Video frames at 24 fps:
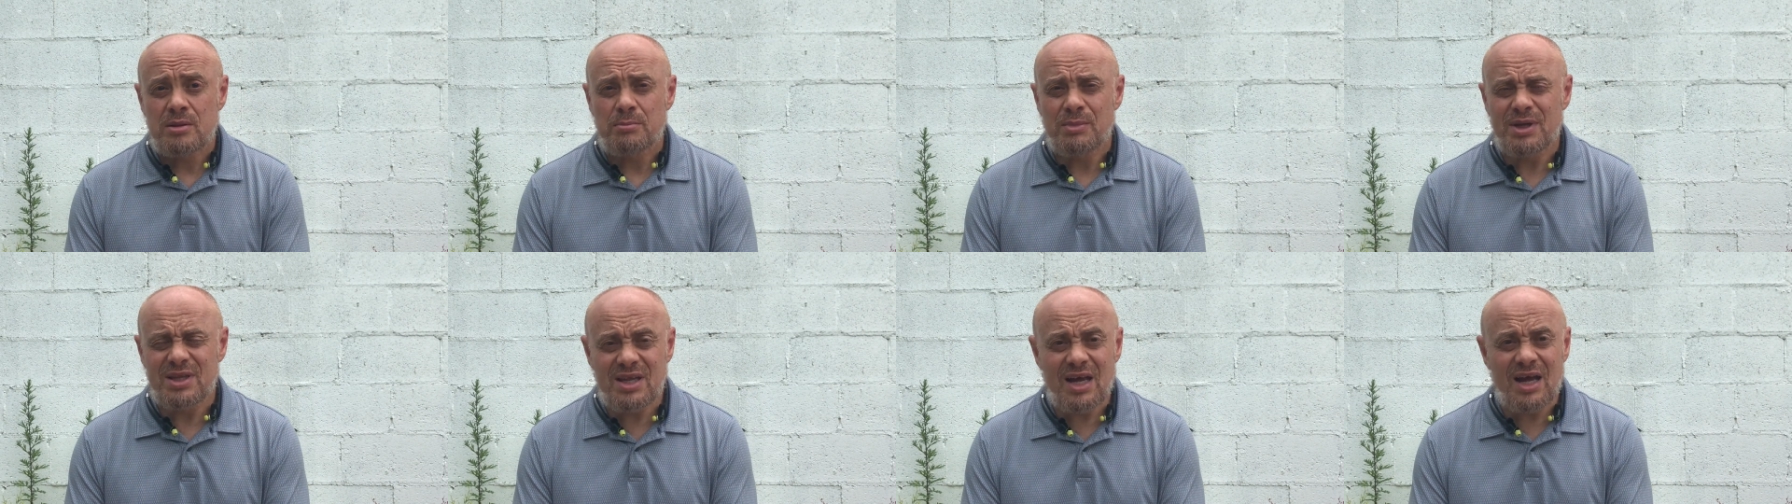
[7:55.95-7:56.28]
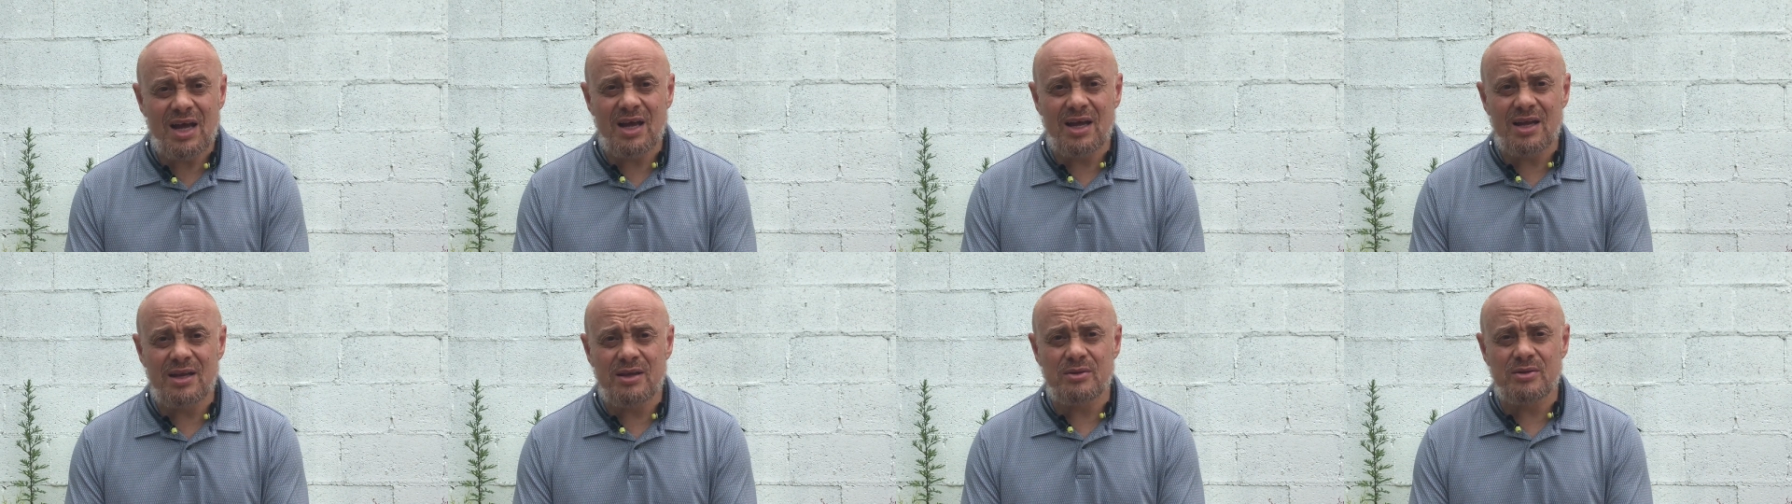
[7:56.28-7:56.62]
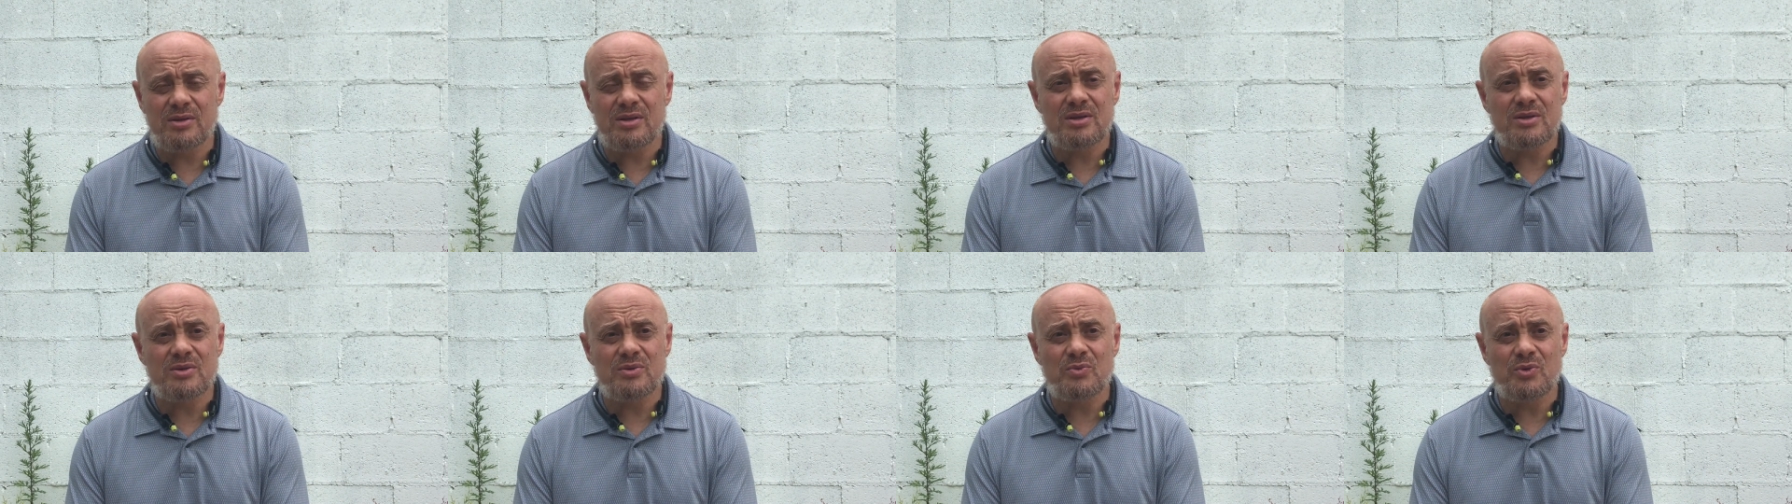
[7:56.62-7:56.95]
But
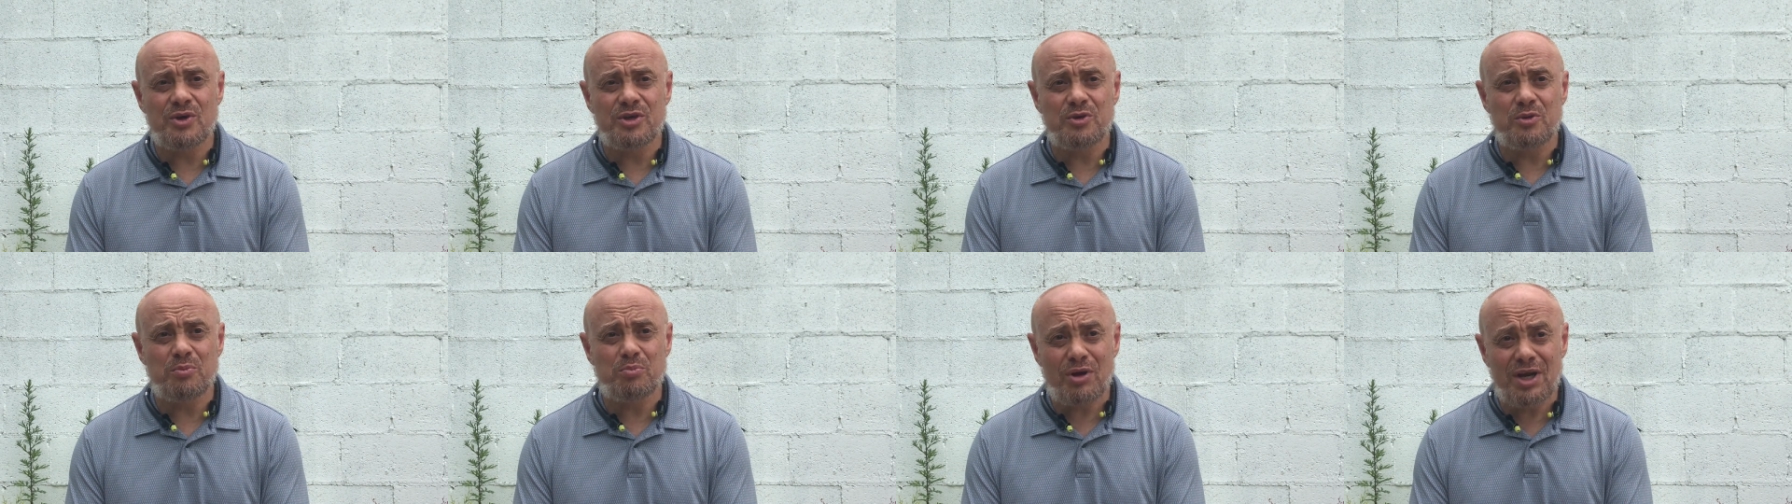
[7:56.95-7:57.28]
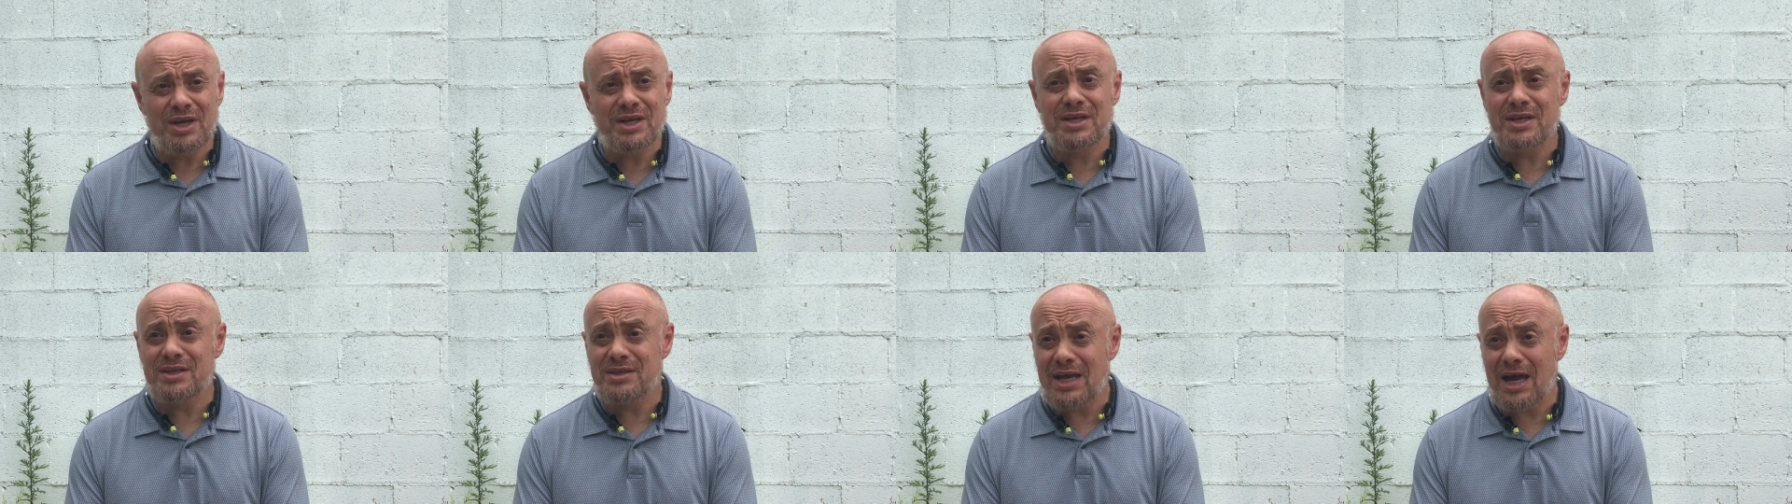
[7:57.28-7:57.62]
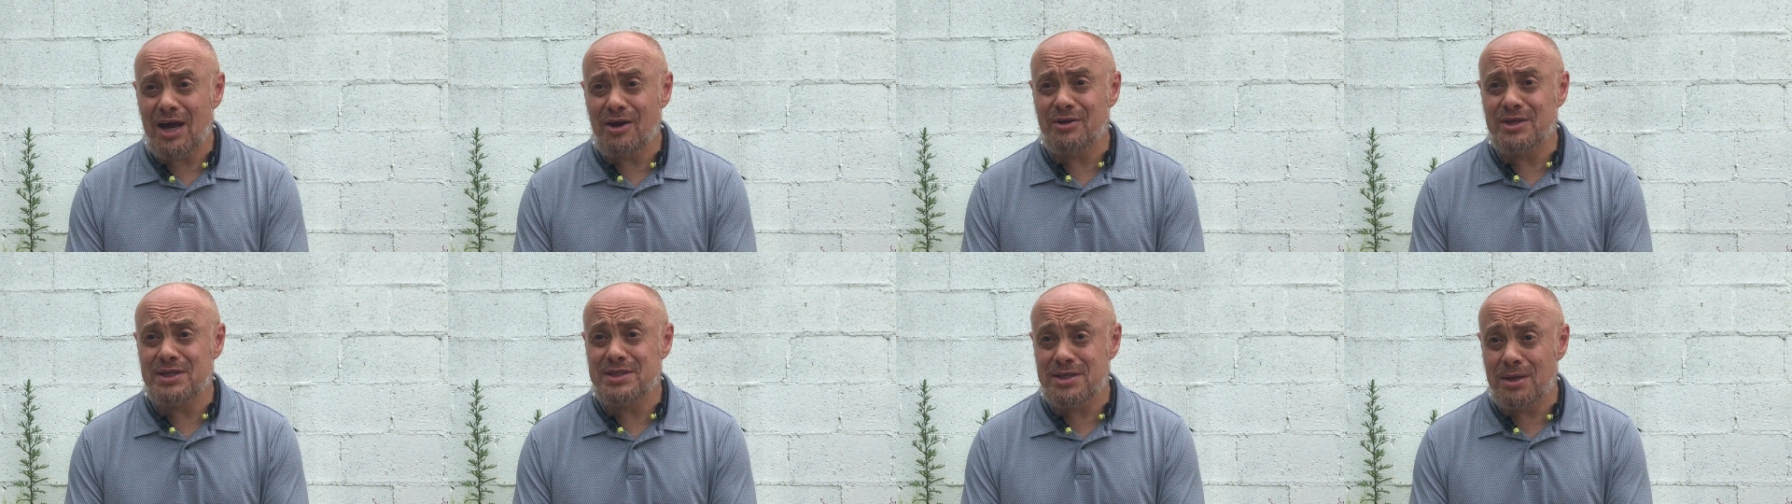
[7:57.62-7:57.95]
then when you break it
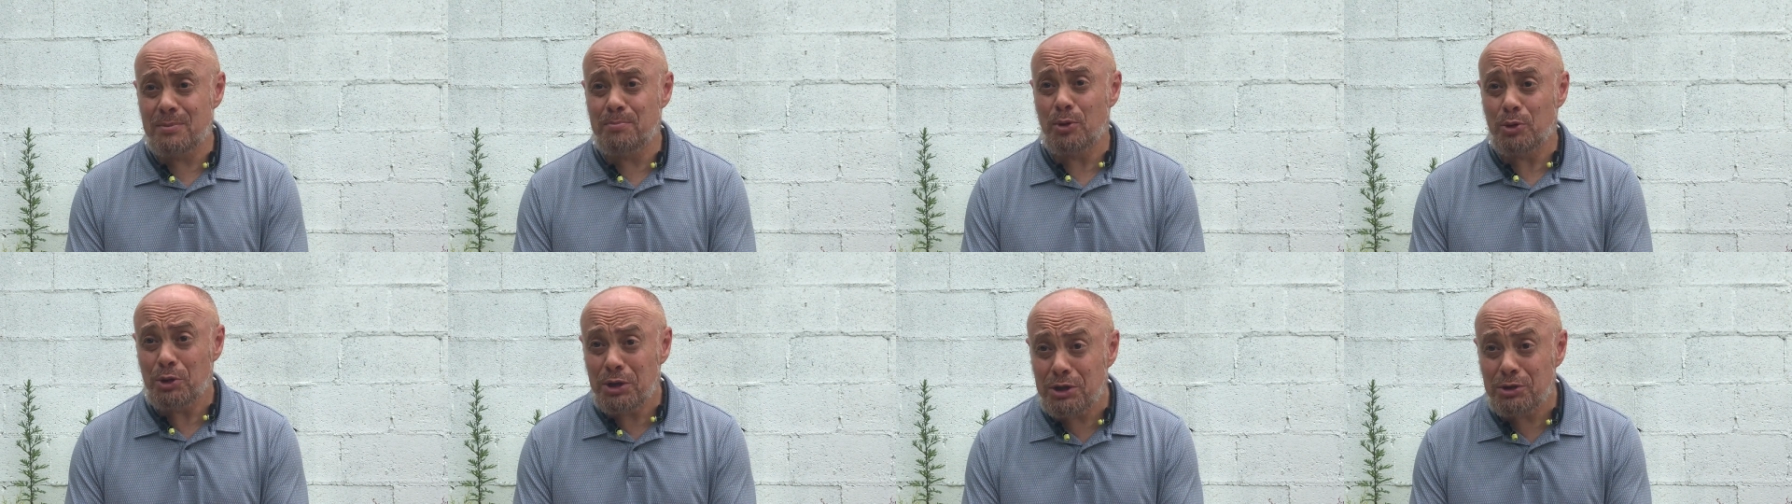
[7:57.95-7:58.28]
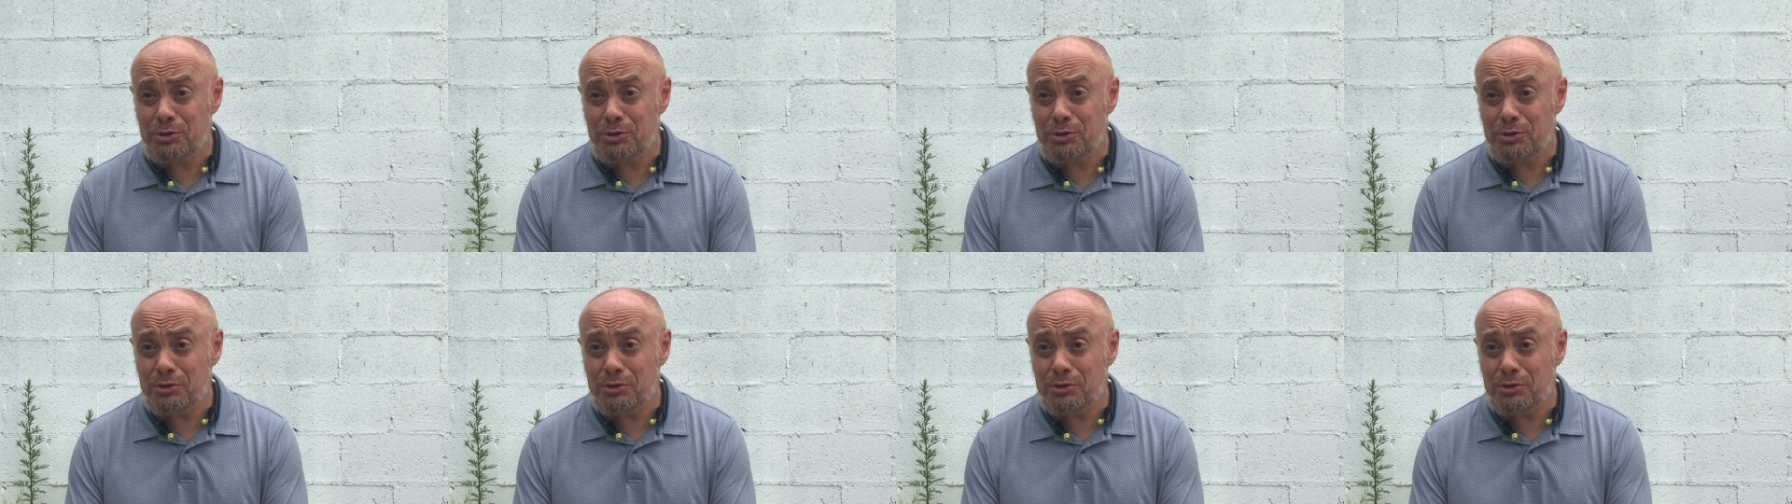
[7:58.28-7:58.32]
down in simple